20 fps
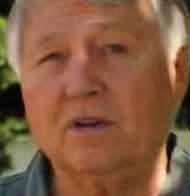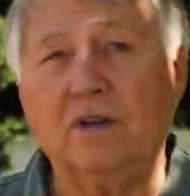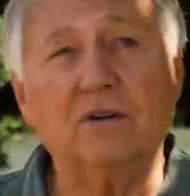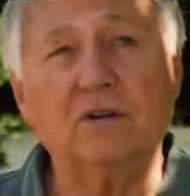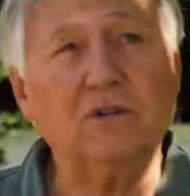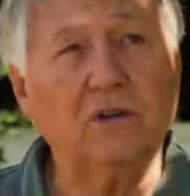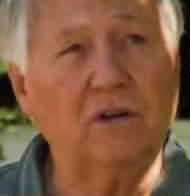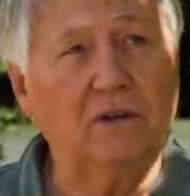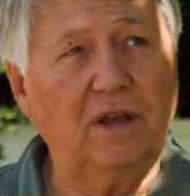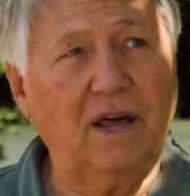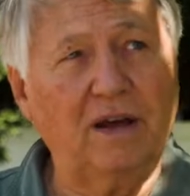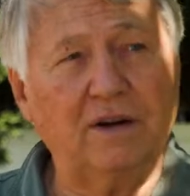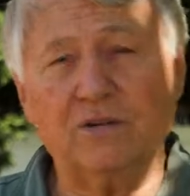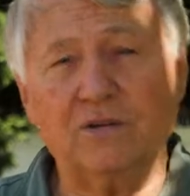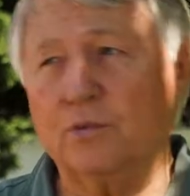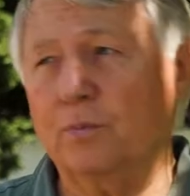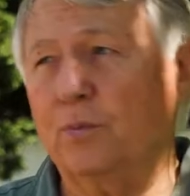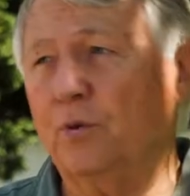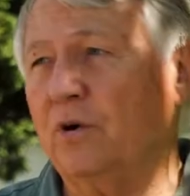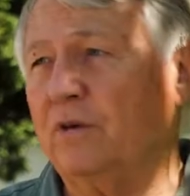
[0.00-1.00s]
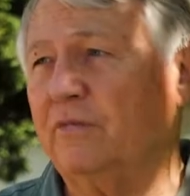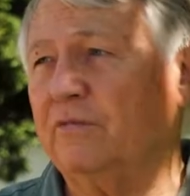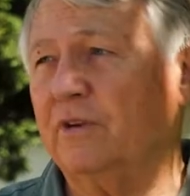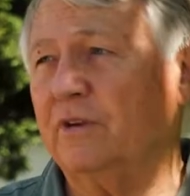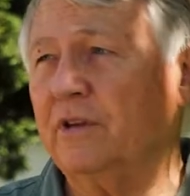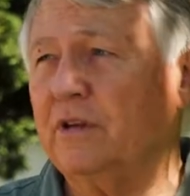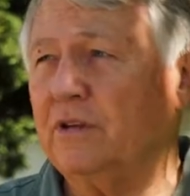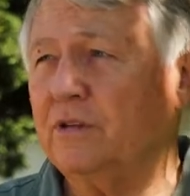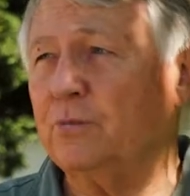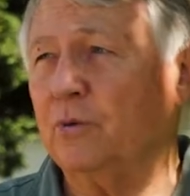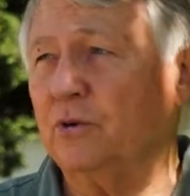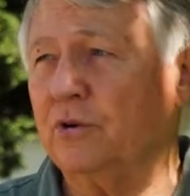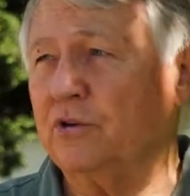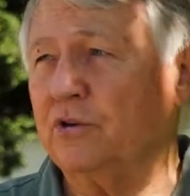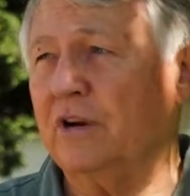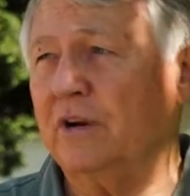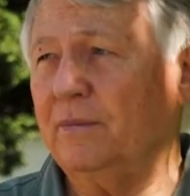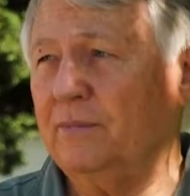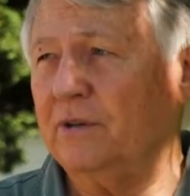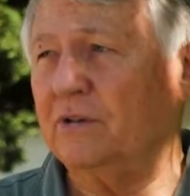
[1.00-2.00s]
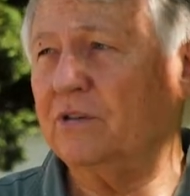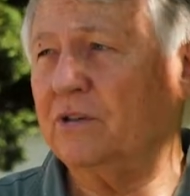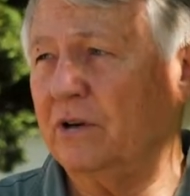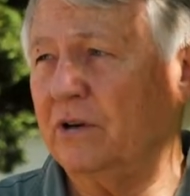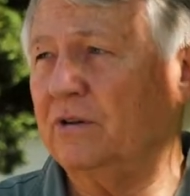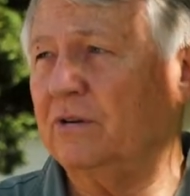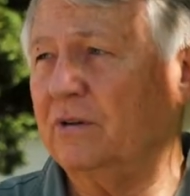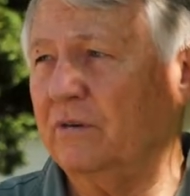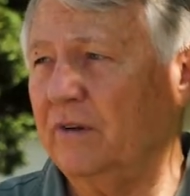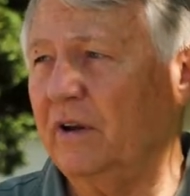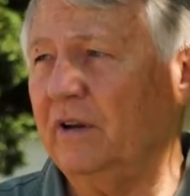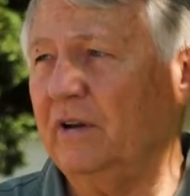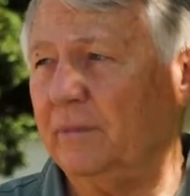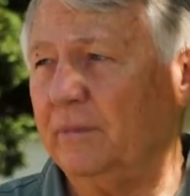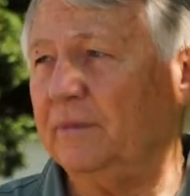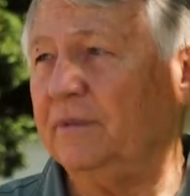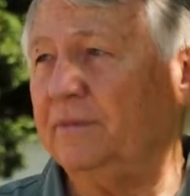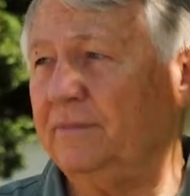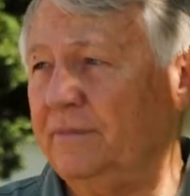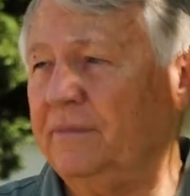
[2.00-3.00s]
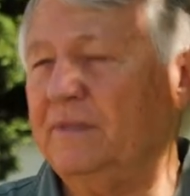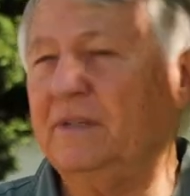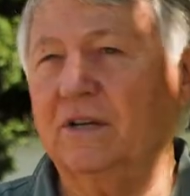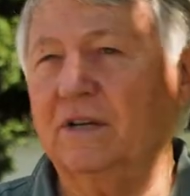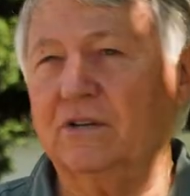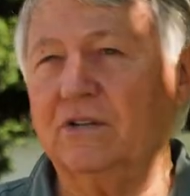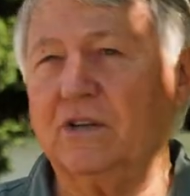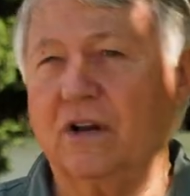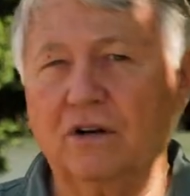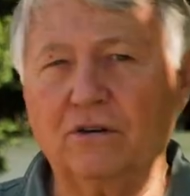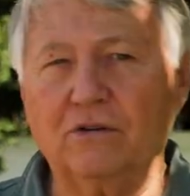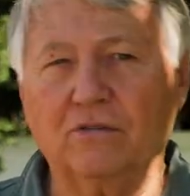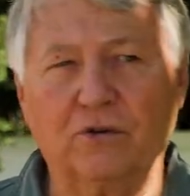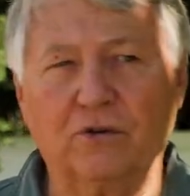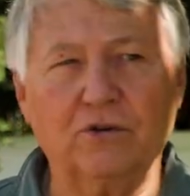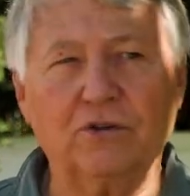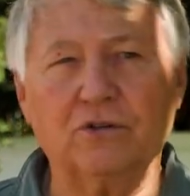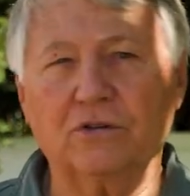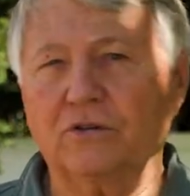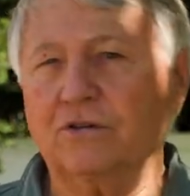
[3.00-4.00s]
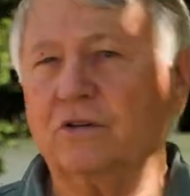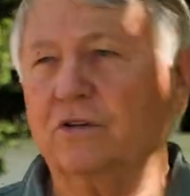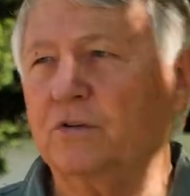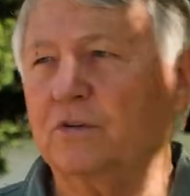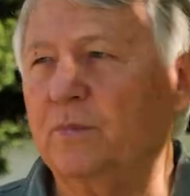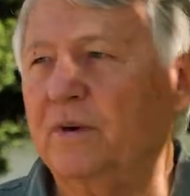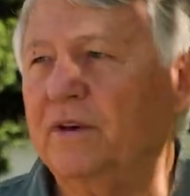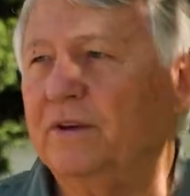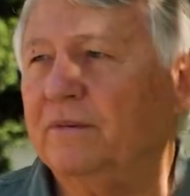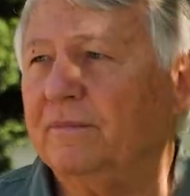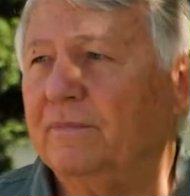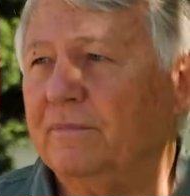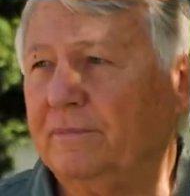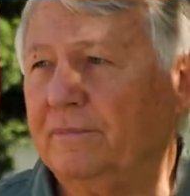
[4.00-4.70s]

There's a lot of support for the Eastport Shopping Center development, as controversial as it's been.